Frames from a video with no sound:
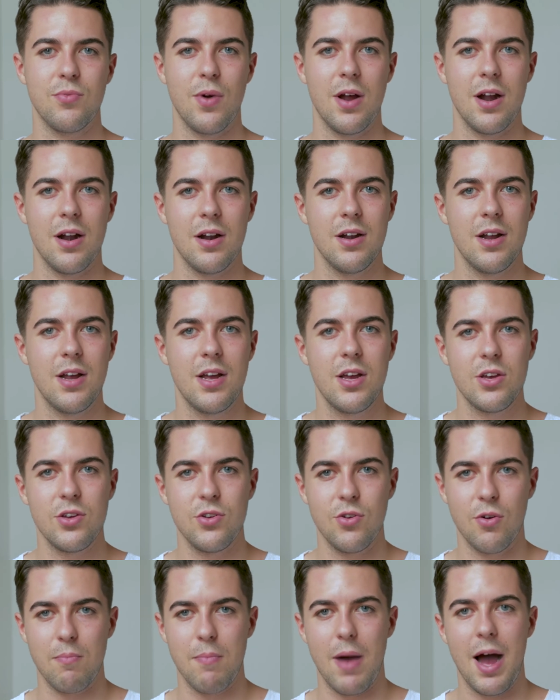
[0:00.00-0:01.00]
where
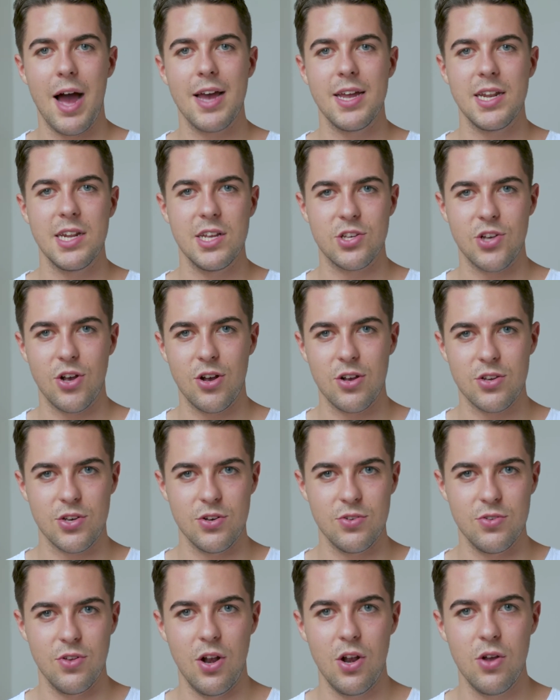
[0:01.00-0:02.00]
your mind is also
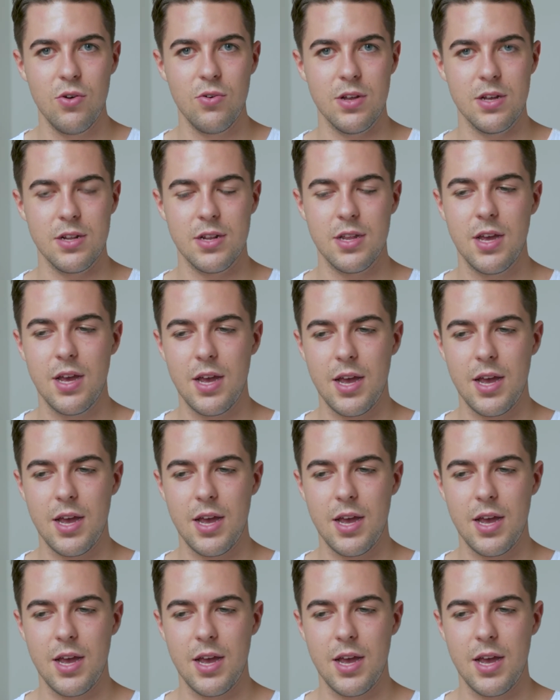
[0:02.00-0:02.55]
deluded.